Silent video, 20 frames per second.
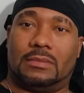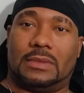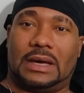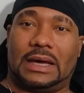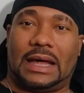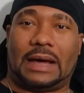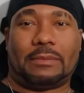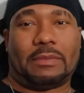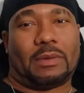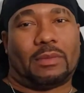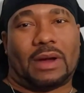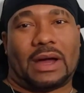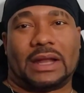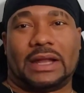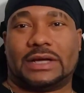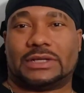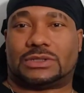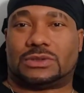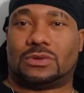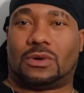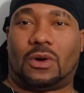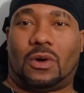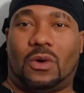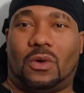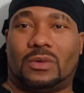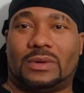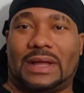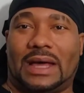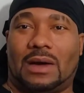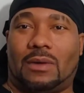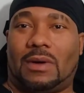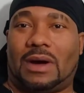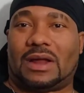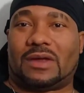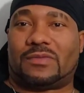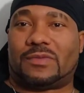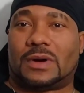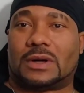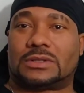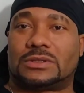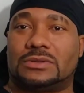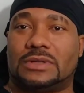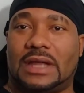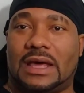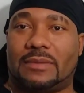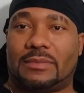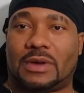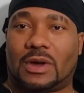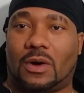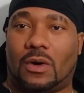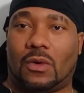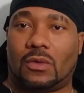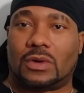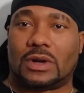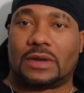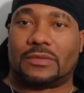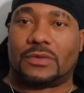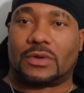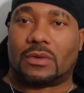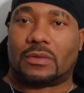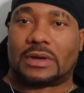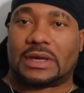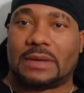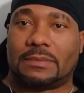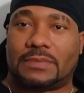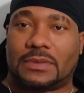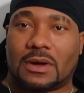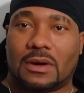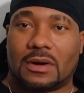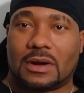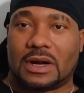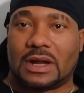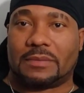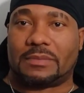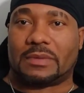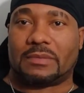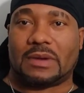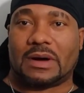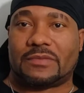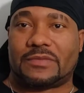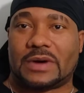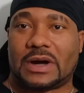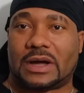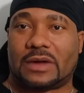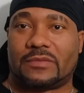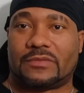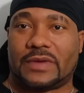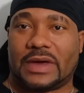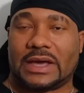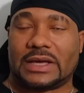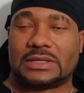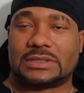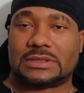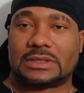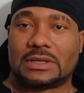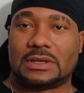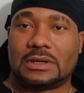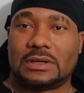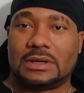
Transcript: Man, I remember I let you hold that. Why the fuck you let me hold it if you gonna keep throwing it up in my fucking face?